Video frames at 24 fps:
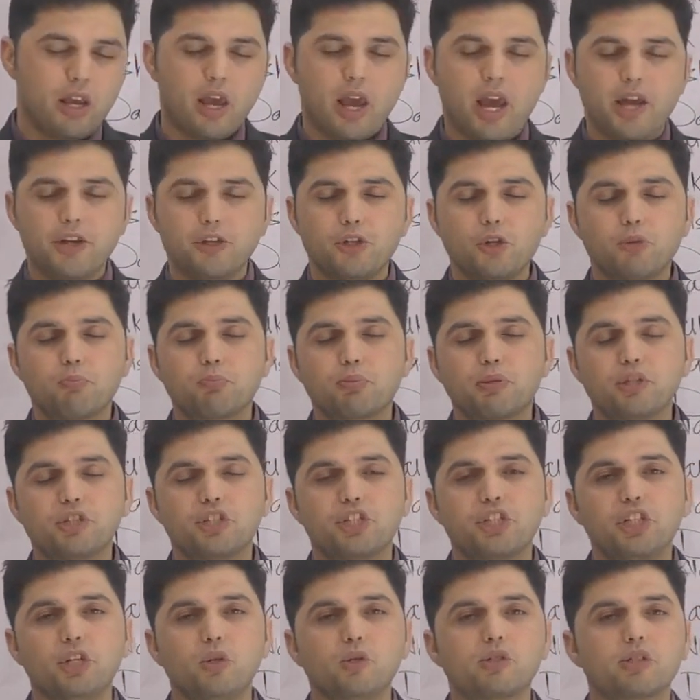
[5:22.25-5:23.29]
and you
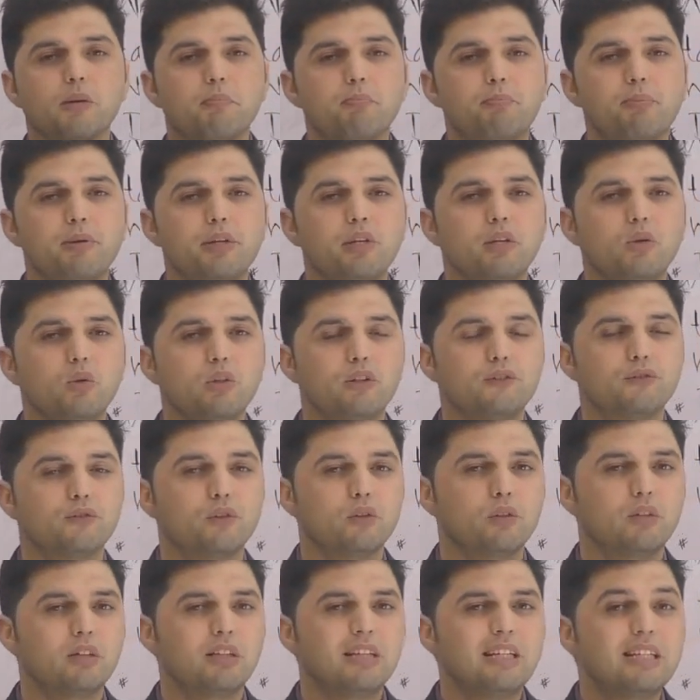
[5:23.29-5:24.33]
produce a
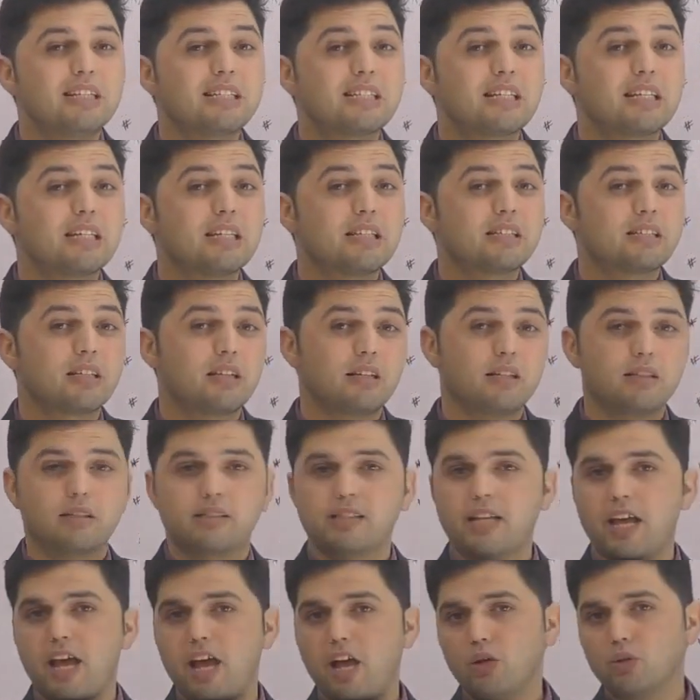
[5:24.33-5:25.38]
beautiful t
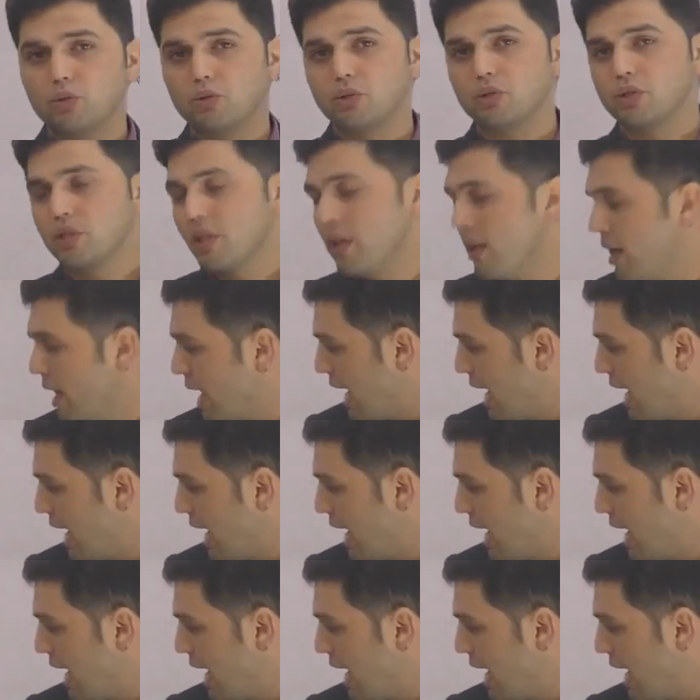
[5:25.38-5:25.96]
sound.